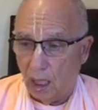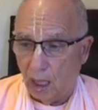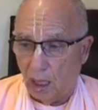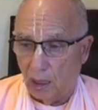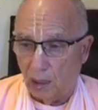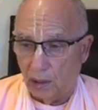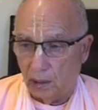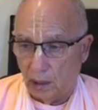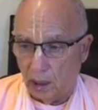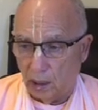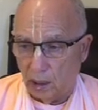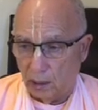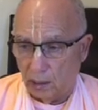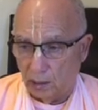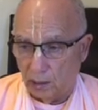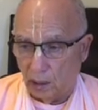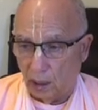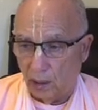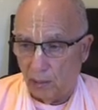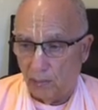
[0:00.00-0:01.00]

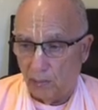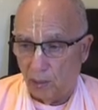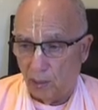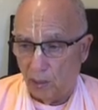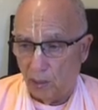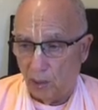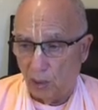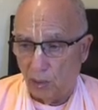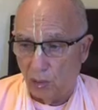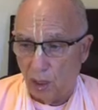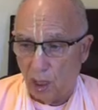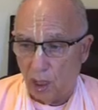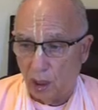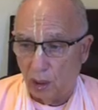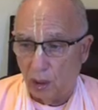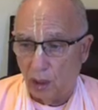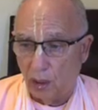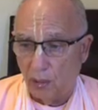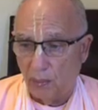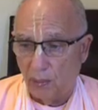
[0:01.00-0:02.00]
Anande Bolo
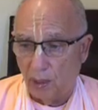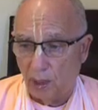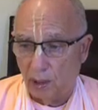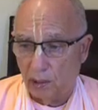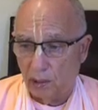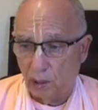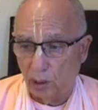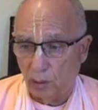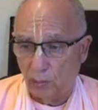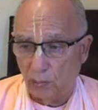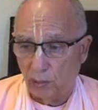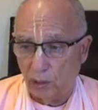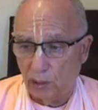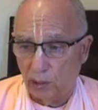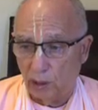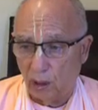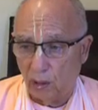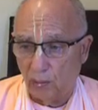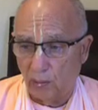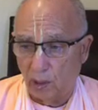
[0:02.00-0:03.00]
Hari Bhaja
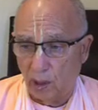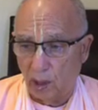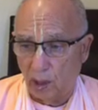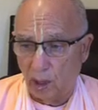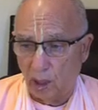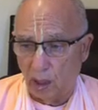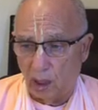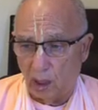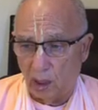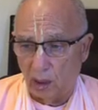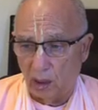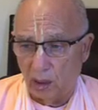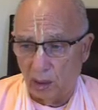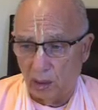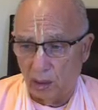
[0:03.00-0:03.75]
Vrindavan